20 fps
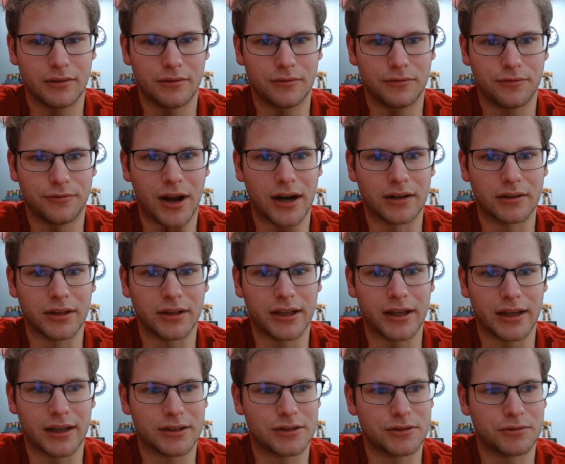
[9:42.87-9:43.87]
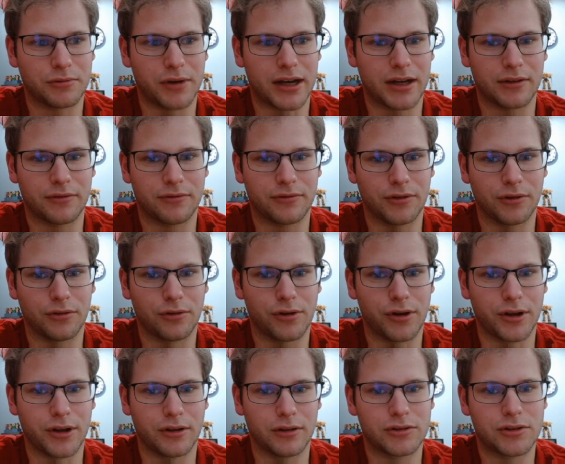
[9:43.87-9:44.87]
Finally, I guess, waiting for
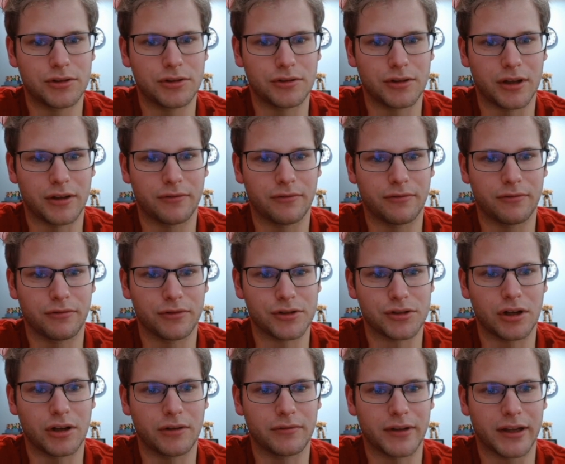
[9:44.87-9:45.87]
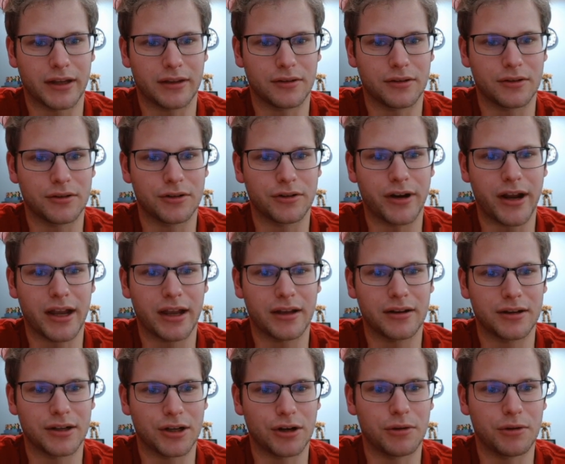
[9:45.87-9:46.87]
Royal to have resolved like a Thunder Dragon
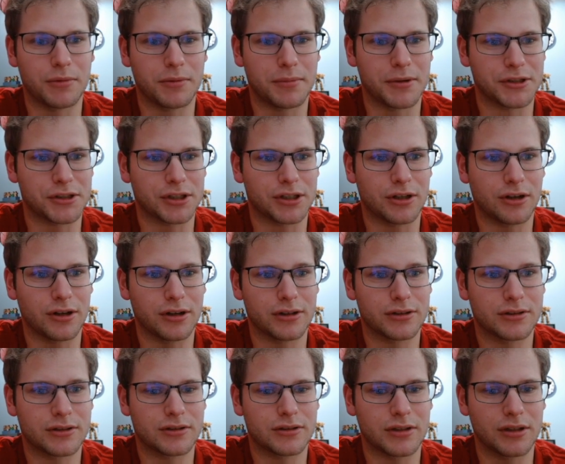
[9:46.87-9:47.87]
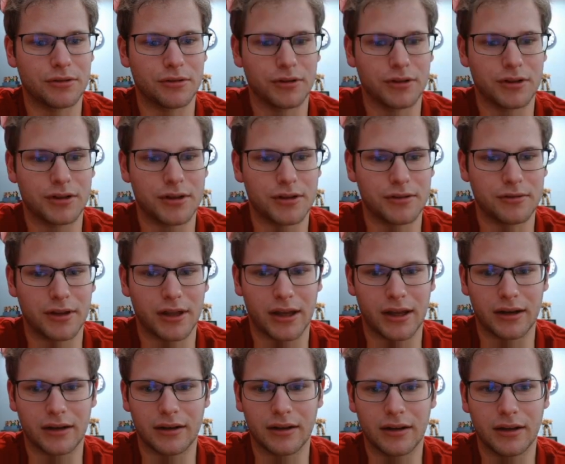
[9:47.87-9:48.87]
and go up a bunch of cards in order to do that.
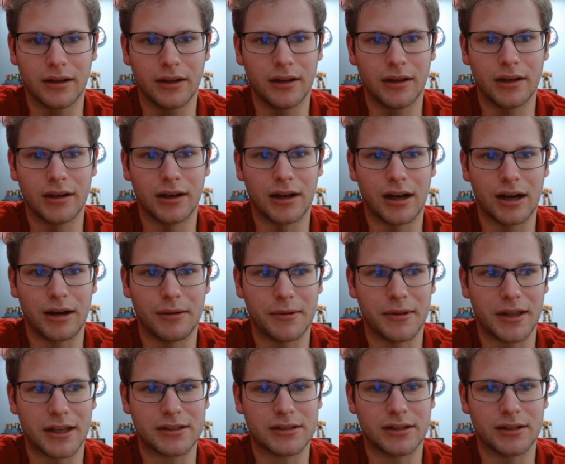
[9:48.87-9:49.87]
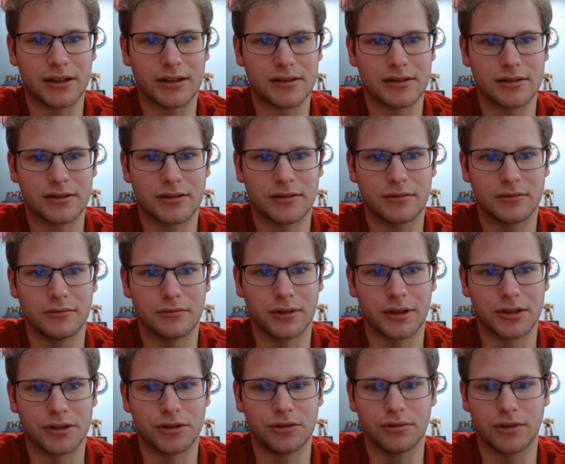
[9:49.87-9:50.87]
And that's a nice,
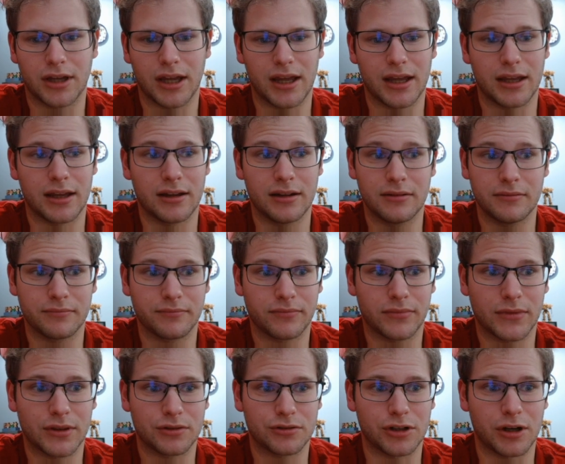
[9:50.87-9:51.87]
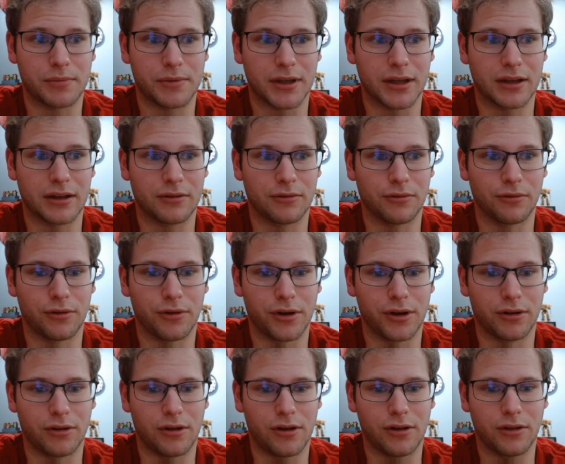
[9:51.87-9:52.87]
2k hit, dropping
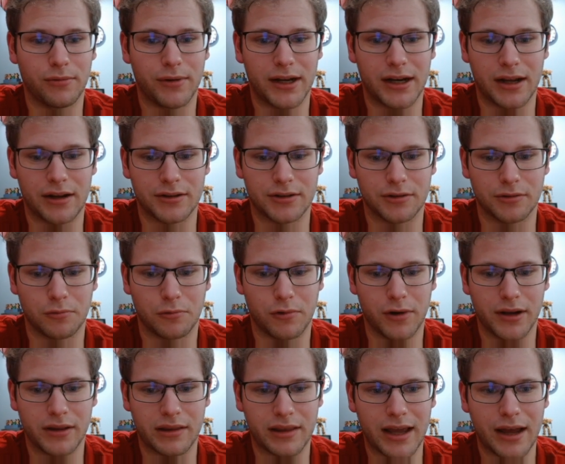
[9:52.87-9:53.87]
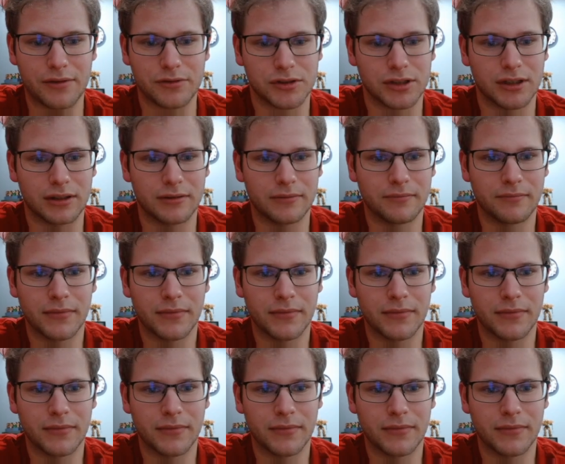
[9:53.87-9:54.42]
Royal all the way down to 1,000.